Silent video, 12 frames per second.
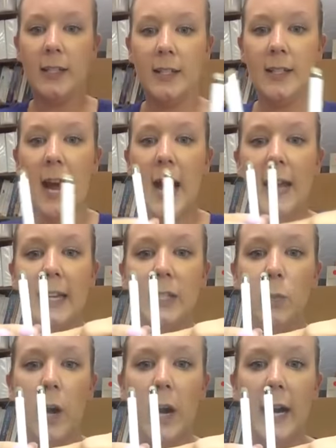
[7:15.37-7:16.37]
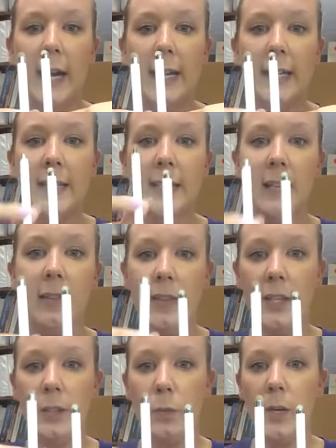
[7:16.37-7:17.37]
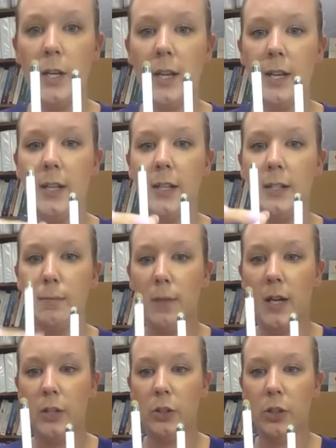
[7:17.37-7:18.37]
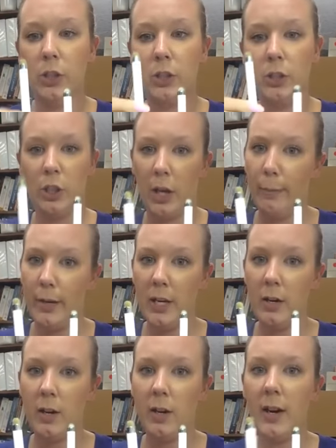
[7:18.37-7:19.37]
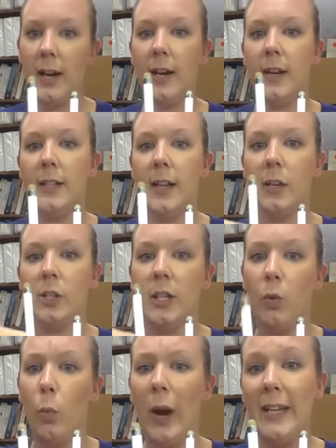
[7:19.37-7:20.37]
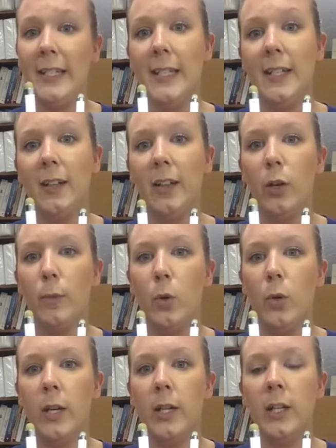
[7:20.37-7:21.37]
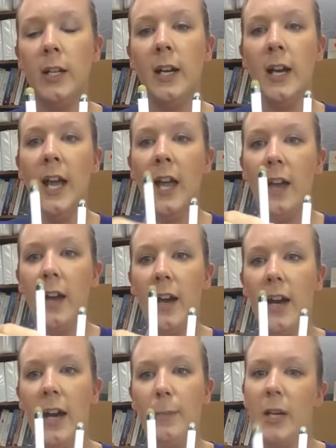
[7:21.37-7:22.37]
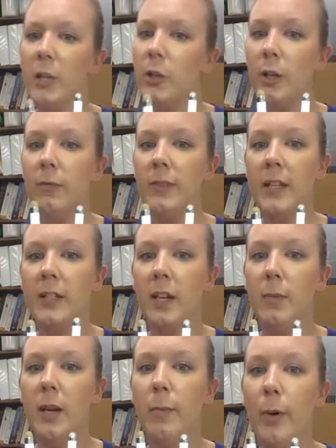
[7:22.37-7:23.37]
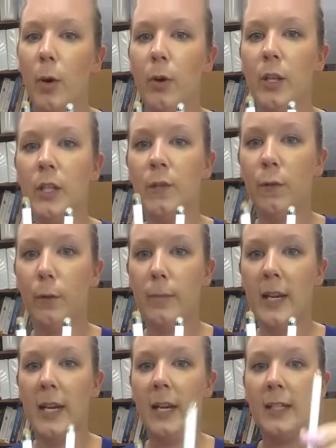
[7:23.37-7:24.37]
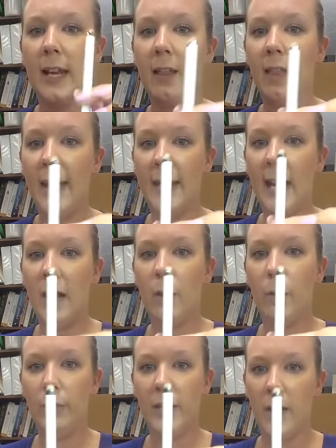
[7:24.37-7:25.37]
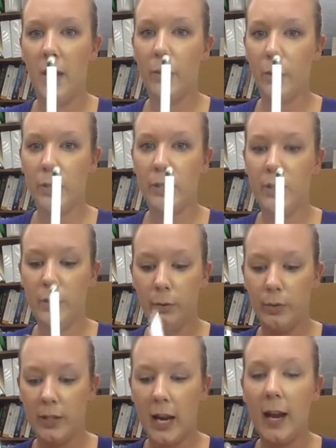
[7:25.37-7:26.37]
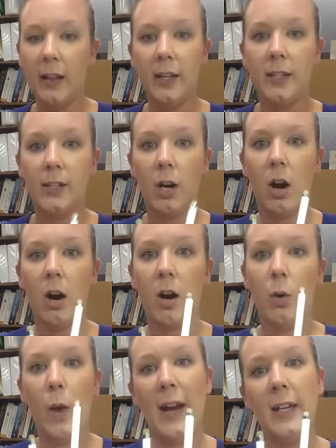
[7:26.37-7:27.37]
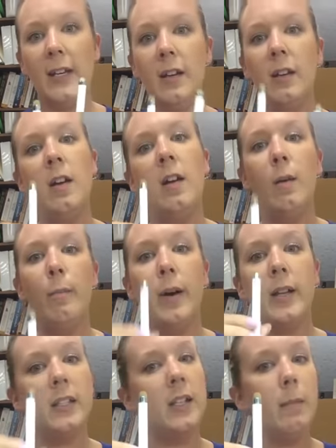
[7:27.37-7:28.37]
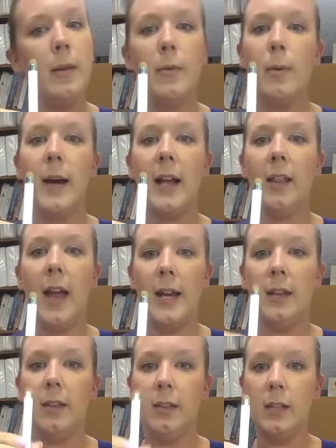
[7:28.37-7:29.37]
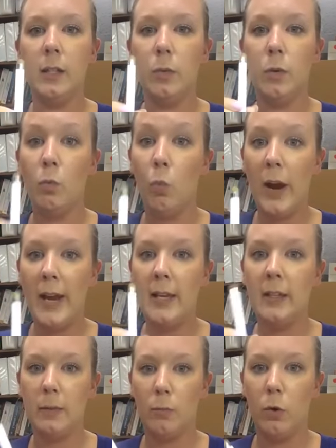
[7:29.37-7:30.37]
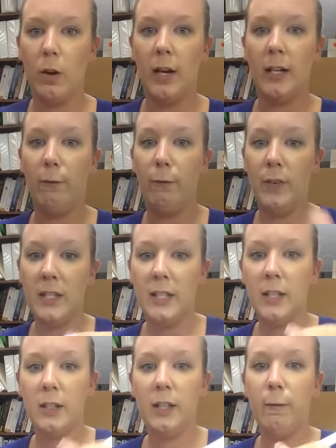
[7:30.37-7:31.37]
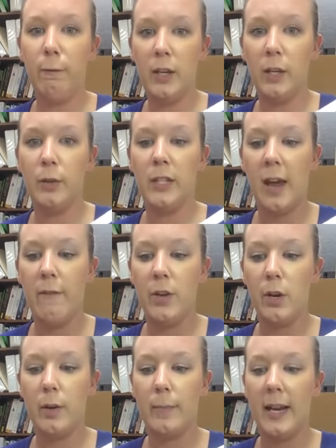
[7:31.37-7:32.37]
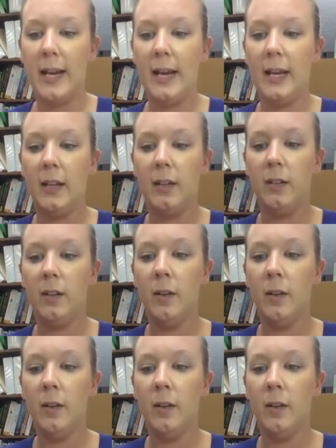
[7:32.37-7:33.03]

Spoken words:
size-wise, this one is much chubbier and is actually weighted a little more. I'm not sure if that's going to be a bonus for me because I like how the other two stylus are weighted, but some people might like that this one weighs more. It physically feels heavier in my hand.